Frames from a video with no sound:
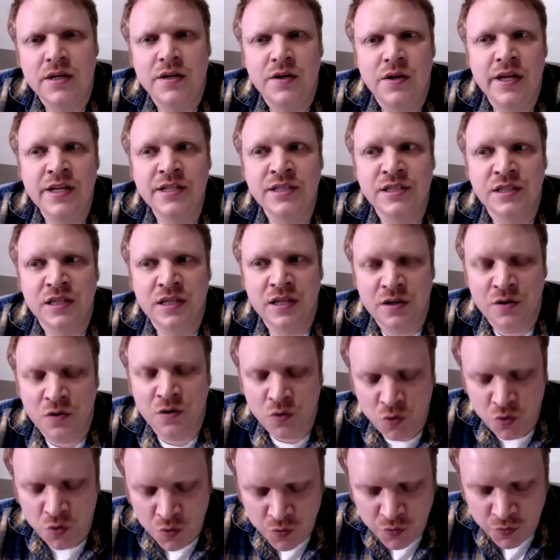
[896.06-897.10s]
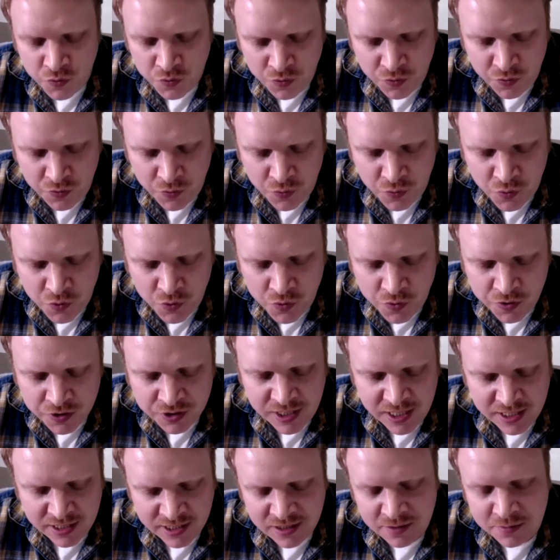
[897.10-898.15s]
Is there who is
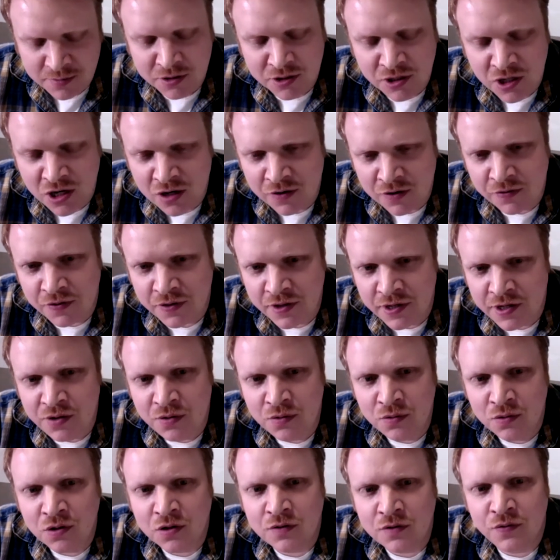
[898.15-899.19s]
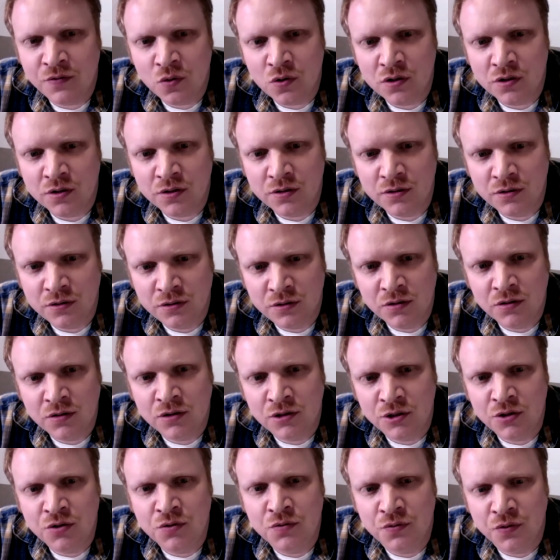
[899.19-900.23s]
that cinematographer that you look for
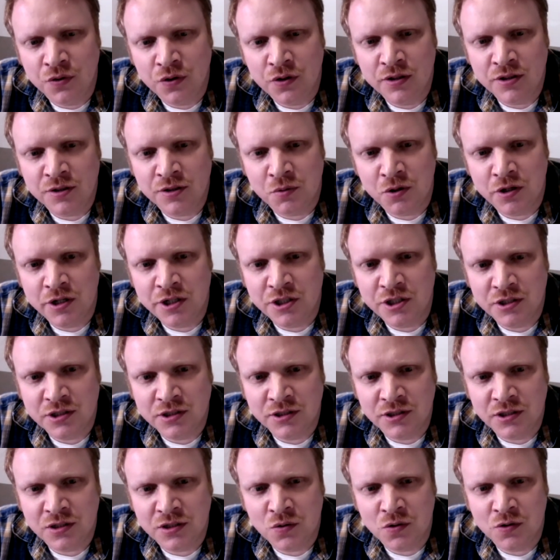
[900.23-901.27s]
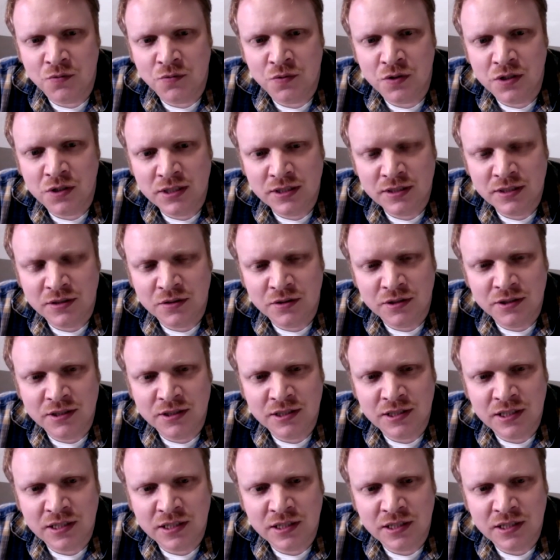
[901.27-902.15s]
inspiration? Is it Gordon Willis, or is it